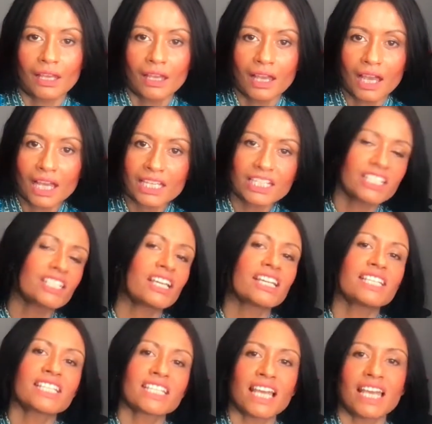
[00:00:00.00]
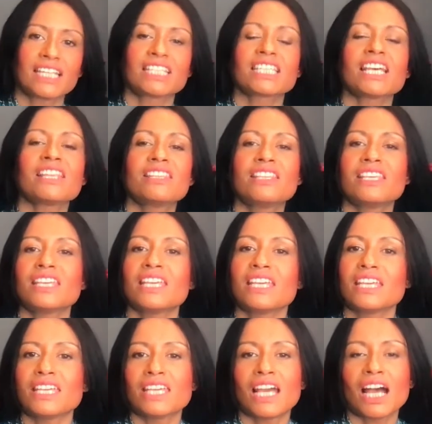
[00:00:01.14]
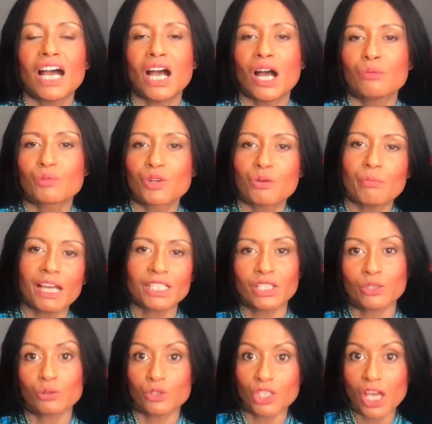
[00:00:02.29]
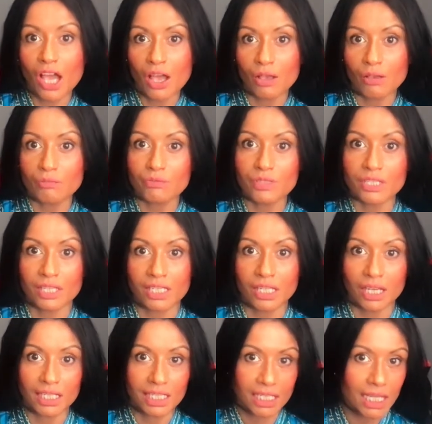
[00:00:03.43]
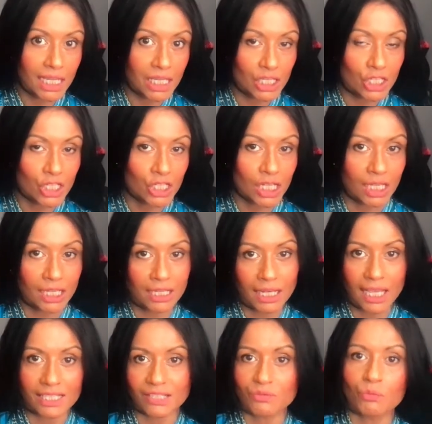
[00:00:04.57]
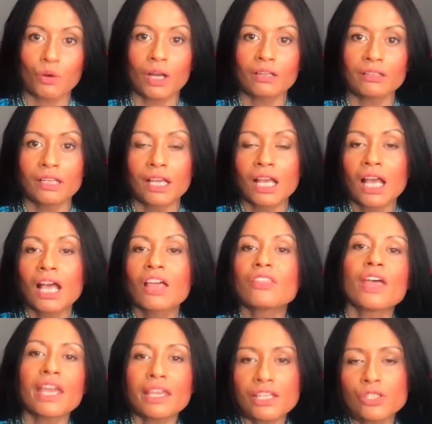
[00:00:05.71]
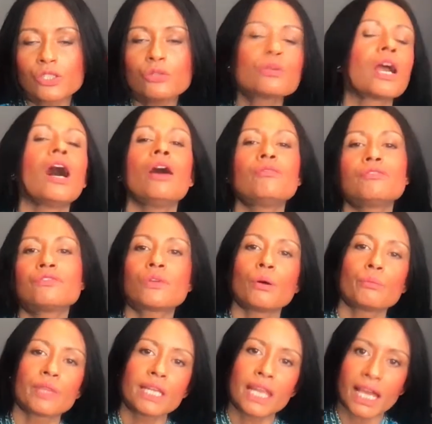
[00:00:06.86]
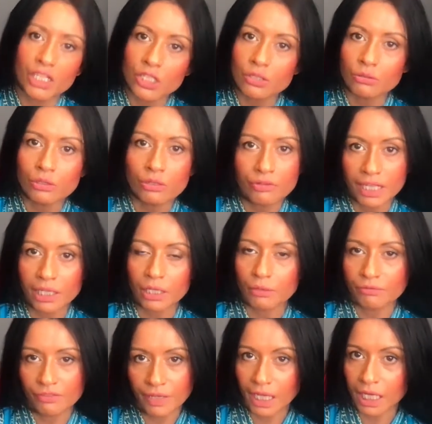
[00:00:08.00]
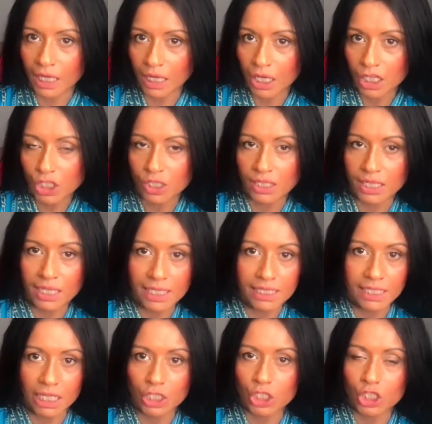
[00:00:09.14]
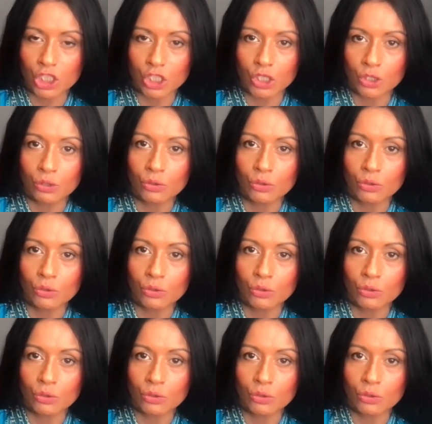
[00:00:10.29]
And as I said, the grammatical terms that I teach in Lesson 1, they do come from the National Curriculum for English at Key Stage 2.